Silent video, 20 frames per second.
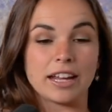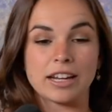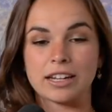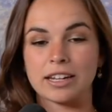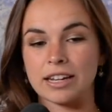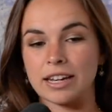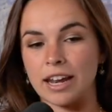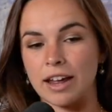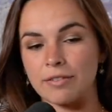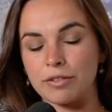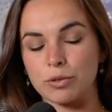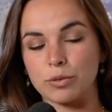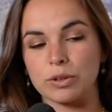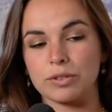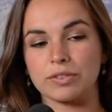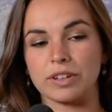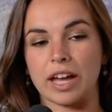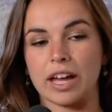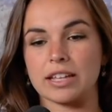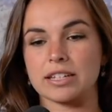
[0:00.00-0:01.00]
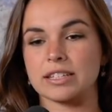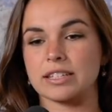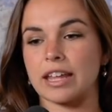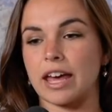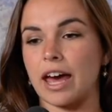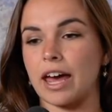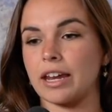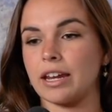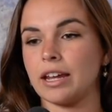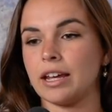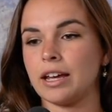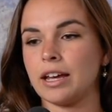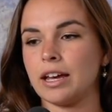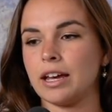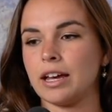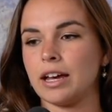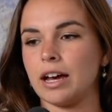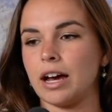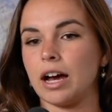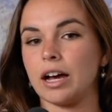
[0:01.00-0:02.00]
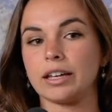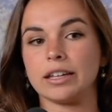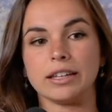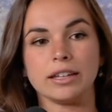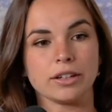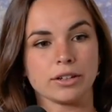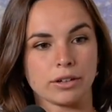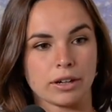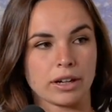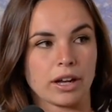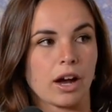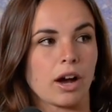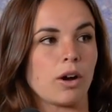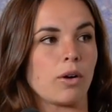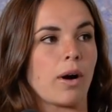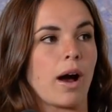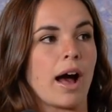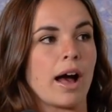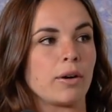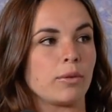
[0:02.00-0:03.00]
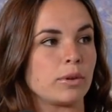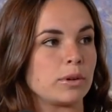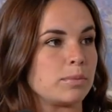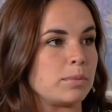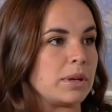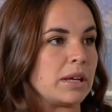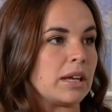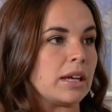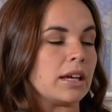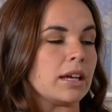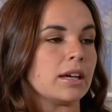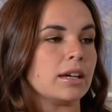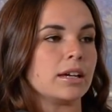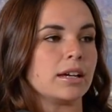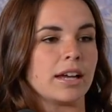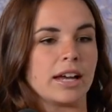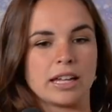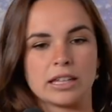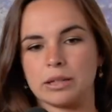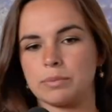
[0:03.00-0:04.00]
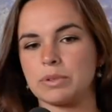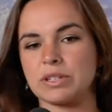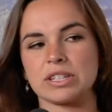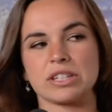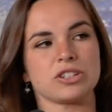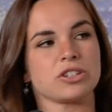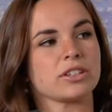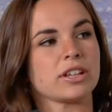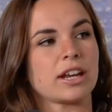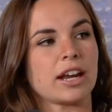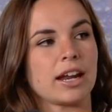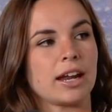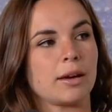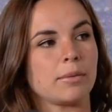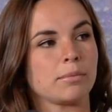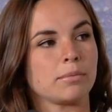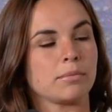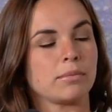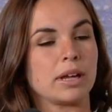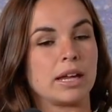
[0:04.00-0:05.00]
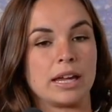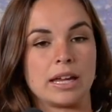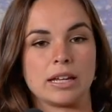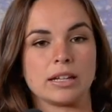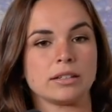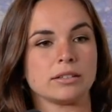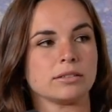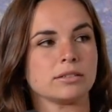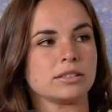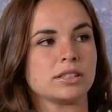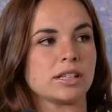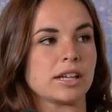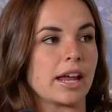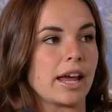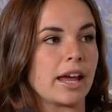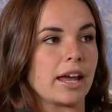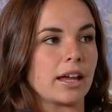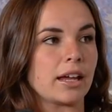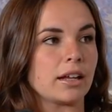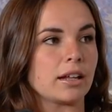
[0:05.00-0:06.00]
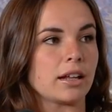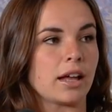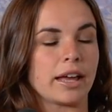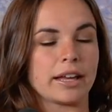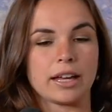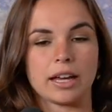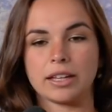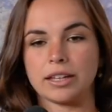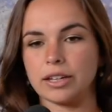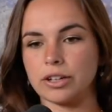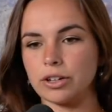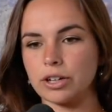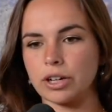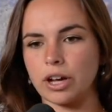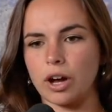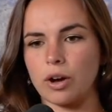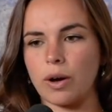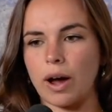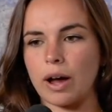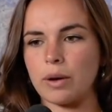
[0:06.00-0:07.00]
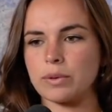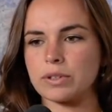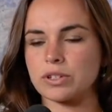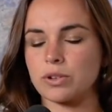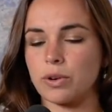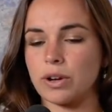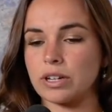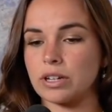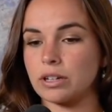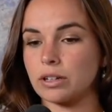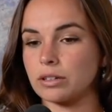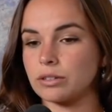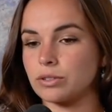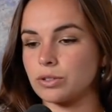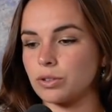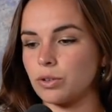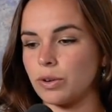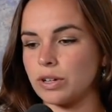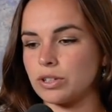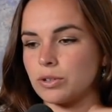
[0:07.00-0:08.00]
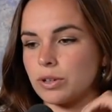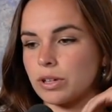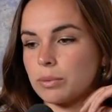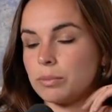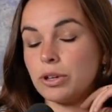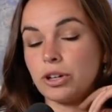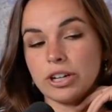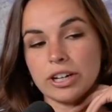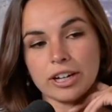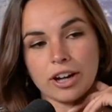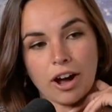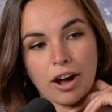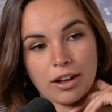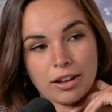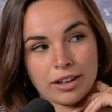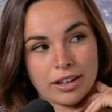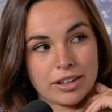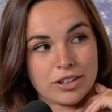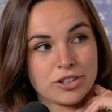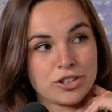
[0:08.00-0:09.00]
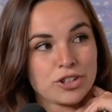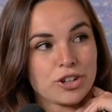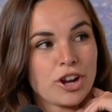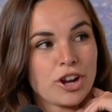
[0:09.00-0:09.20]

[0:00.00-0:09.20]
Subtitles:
never would have guessed that a year ago I would be in the position that I am in today. Like a year ago, I was going to a community college,